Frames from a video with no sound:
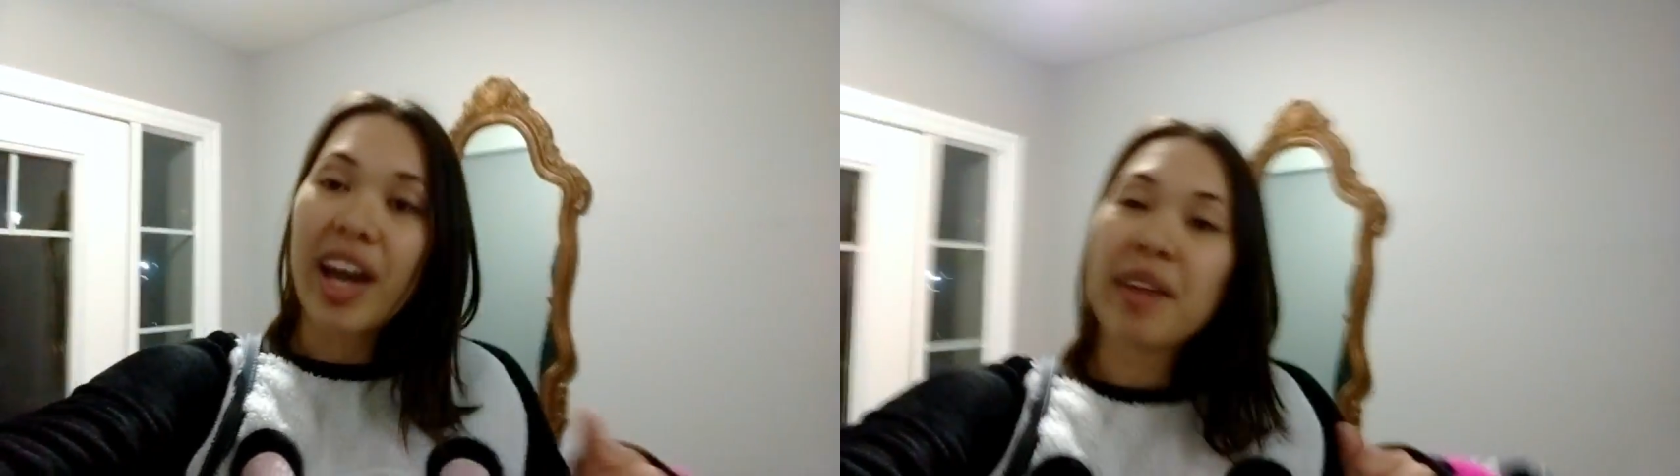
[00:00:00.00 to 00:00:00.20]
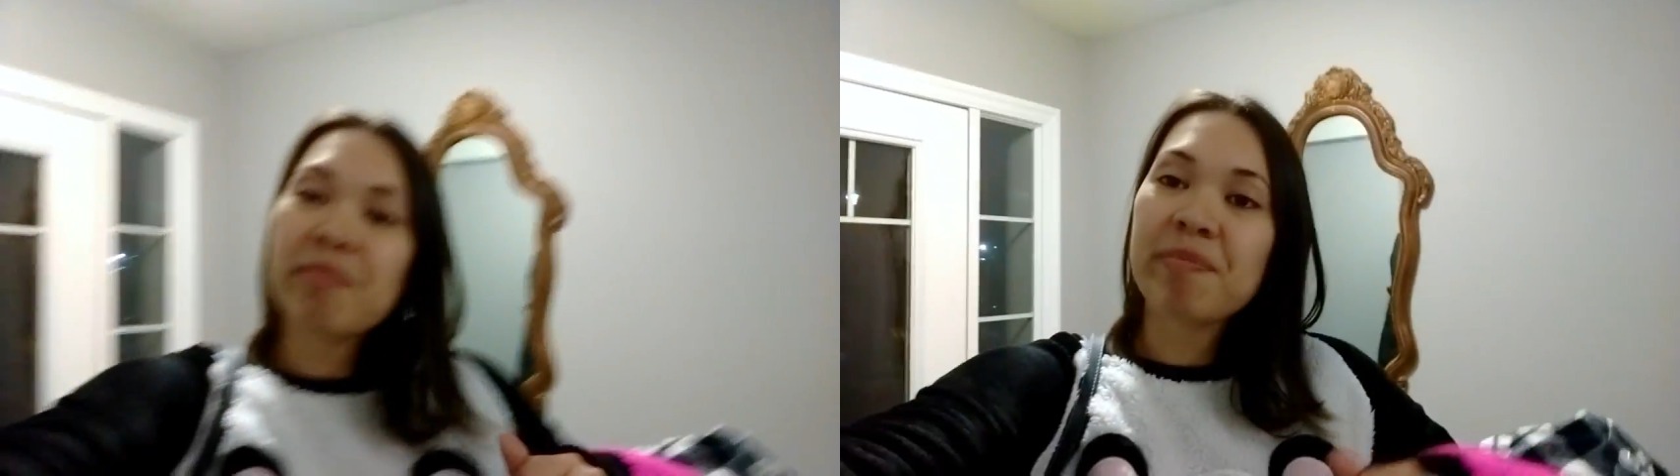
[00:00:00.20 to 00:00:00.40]

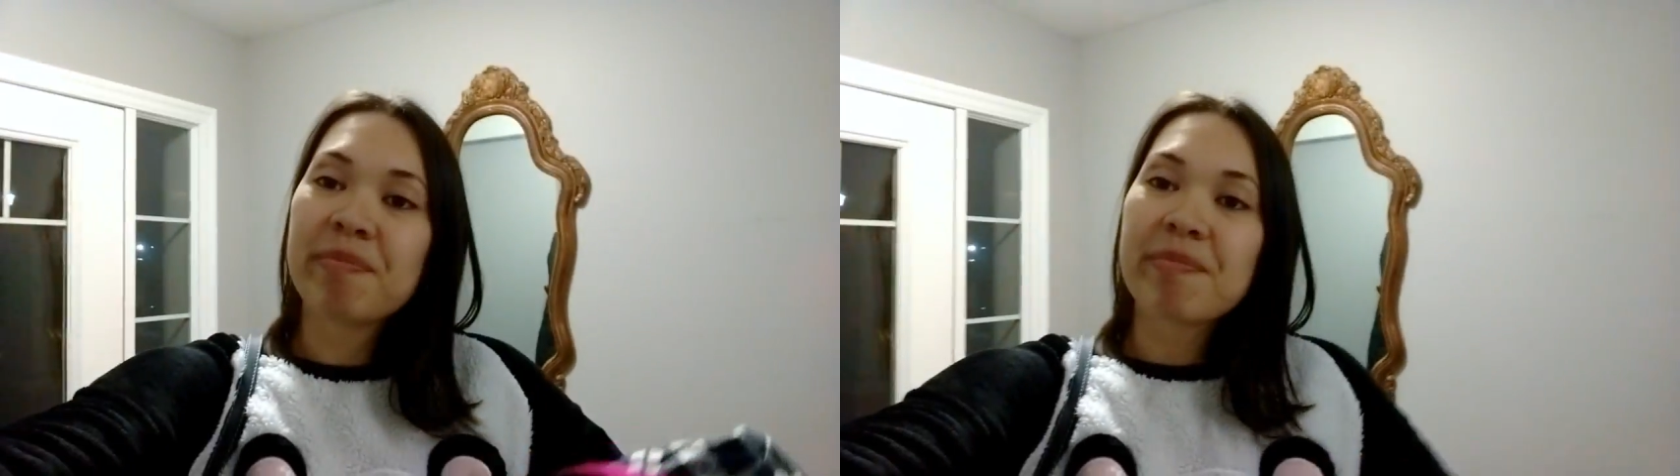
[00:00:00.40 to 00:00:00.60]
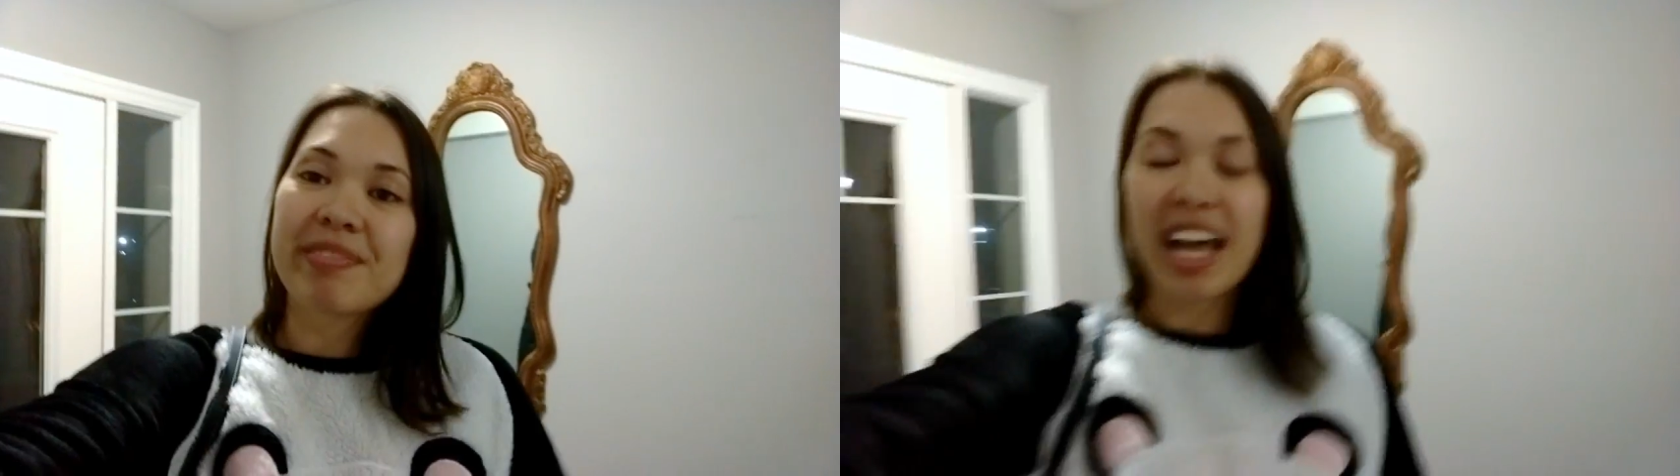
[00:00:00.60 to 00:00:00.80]
Okay,
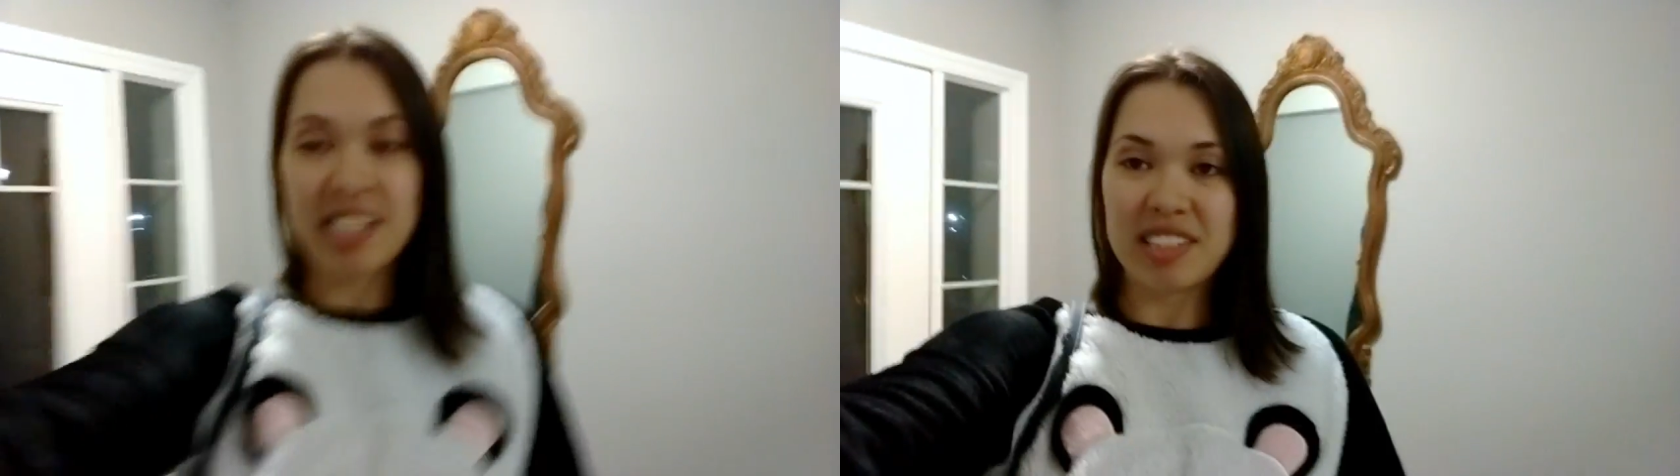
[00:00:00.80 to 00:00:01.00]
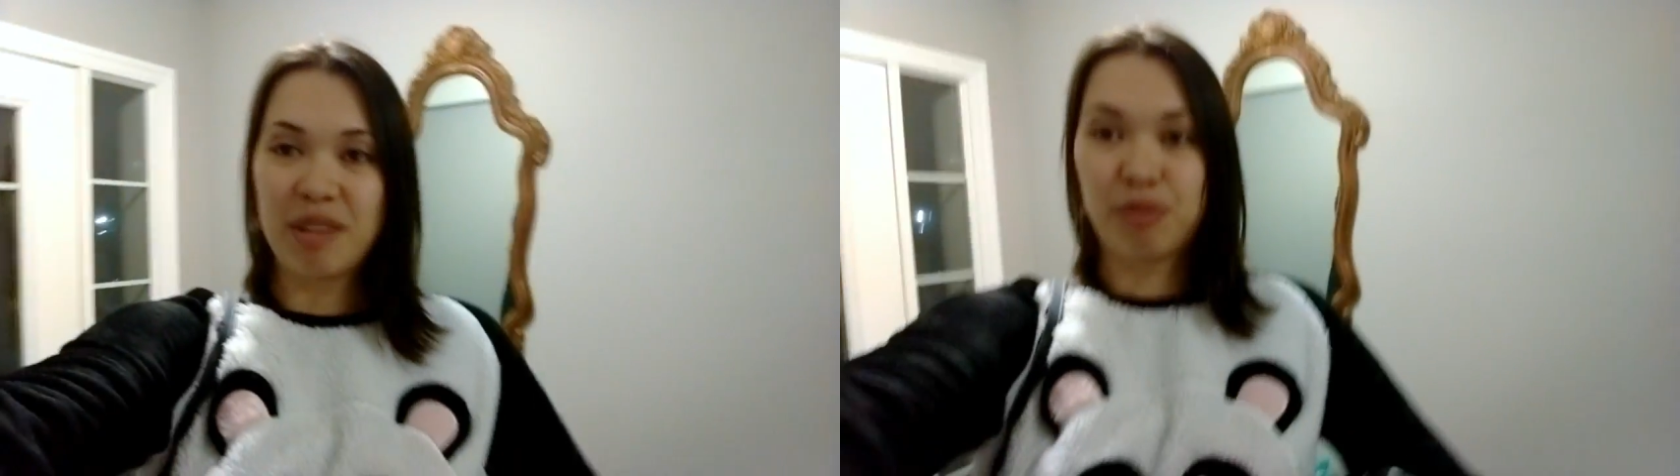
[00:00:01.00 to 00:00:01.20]

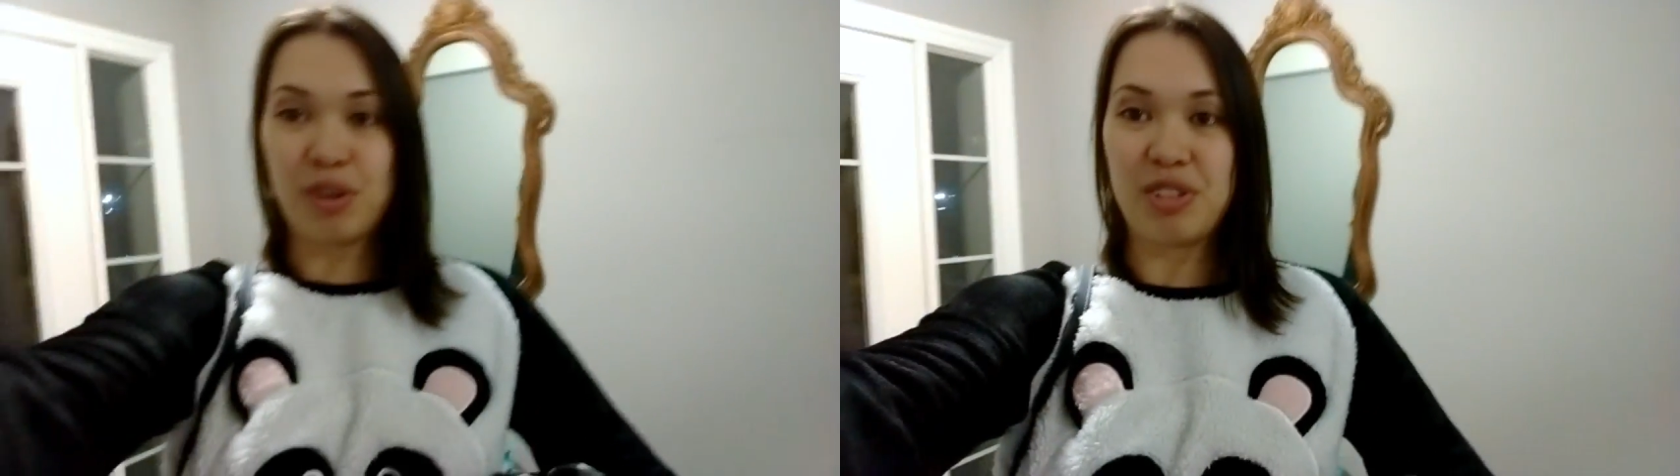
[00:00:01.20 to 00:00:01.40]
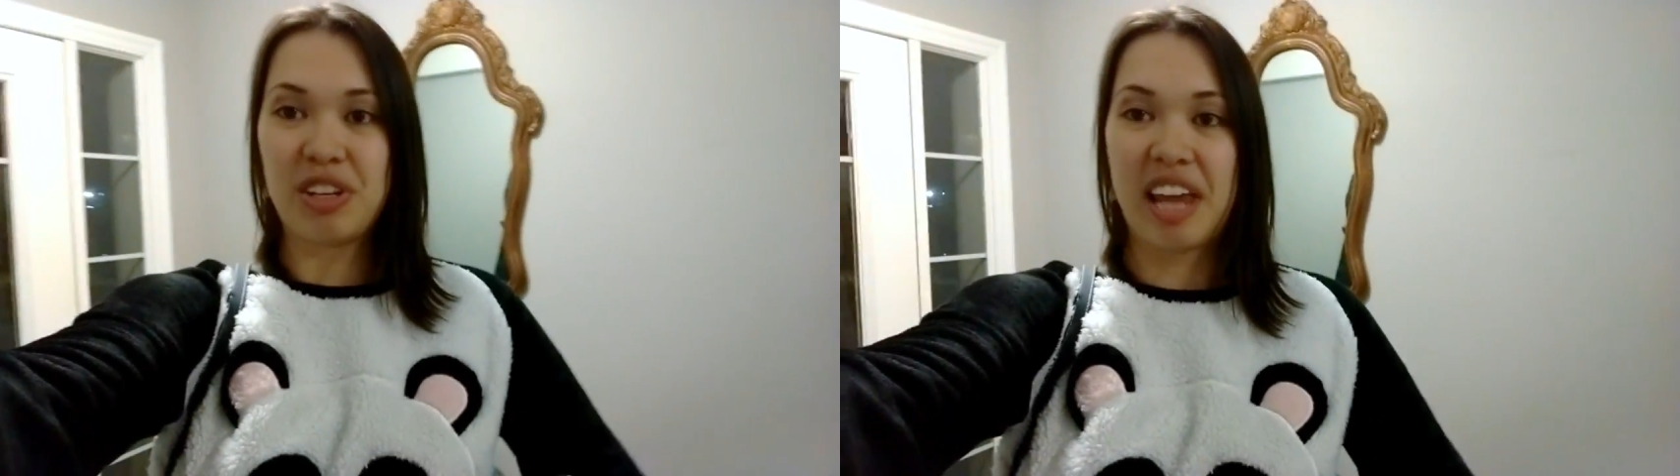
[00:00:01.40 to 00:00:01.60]
that's it
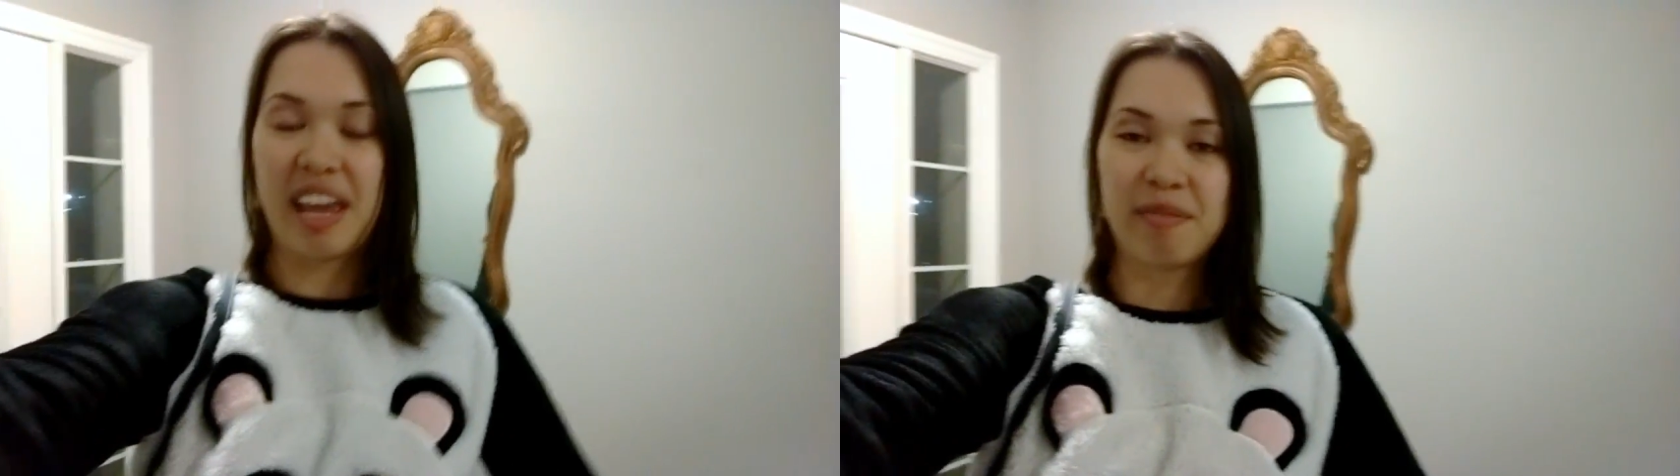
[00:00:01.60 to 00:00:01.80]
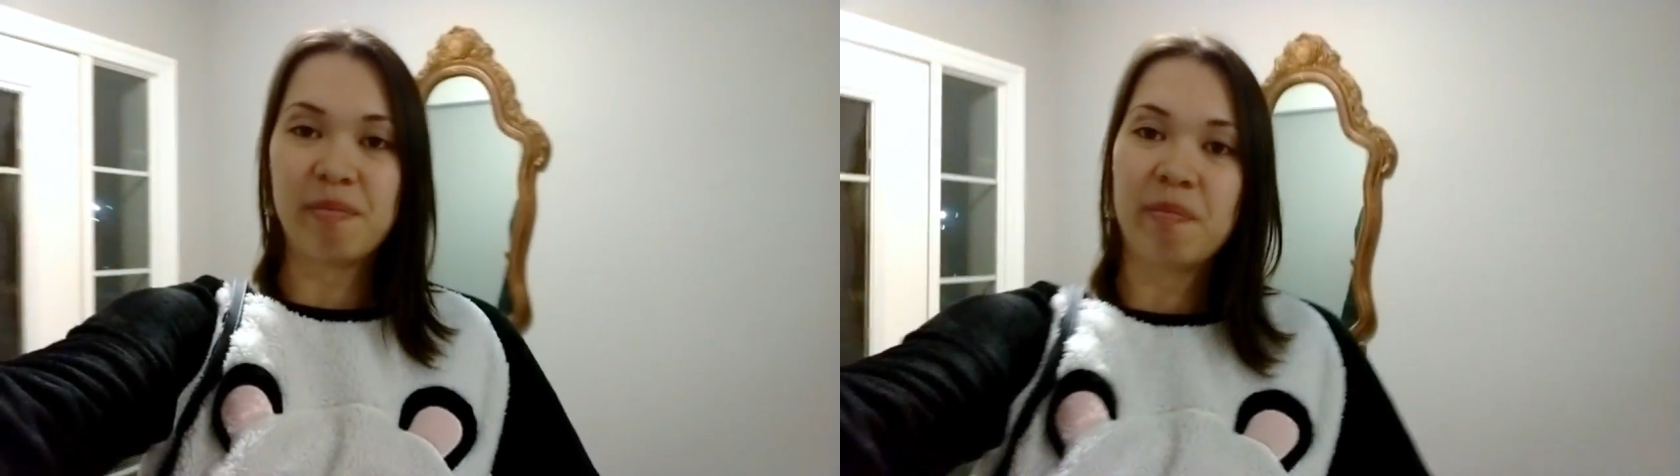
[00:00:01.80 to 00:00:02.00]
for
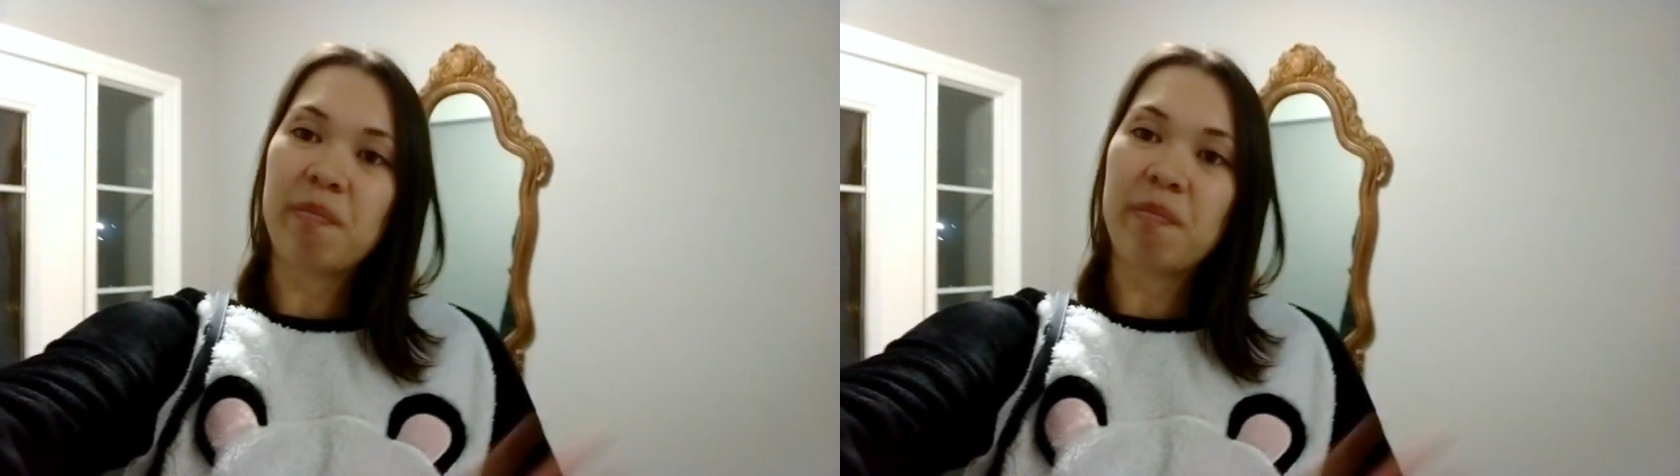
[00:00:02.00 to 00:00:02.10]
today.